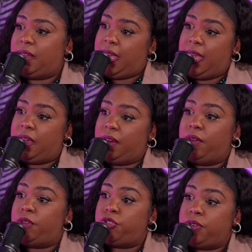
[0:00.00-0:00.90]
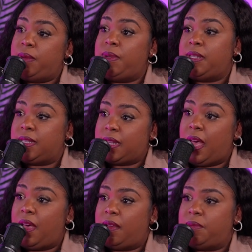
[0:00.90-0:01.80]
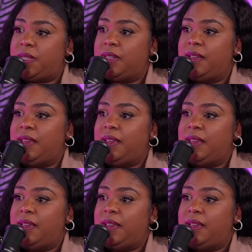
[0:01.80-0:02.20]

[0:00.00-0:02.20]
care or treatment stops.